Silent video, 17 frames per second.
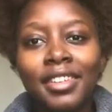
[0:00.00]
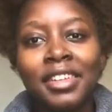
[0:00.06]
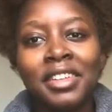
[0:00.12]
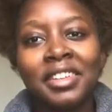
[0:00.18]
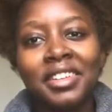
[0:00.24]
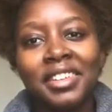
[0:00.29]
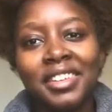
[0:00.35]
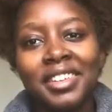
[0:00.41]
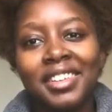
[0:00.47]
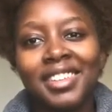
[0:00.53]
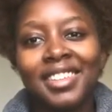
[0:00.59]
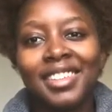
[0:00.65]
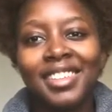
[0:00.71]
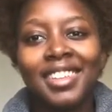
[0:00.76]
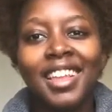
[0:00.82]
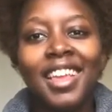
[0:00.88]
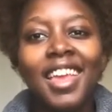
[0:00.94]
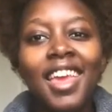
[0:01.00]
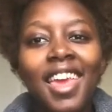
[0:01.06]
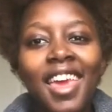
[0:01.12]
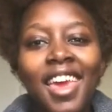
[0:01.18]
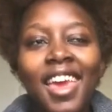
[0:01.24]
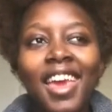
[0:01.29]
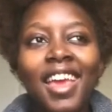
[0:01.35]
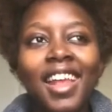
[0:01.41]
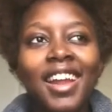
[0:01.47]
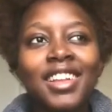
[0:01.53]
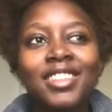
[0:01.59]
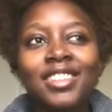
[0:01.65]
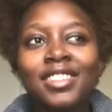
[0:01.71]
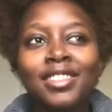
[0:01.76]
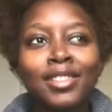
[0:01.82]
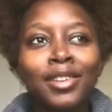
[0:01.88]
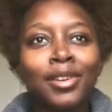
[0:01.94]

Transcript: and I just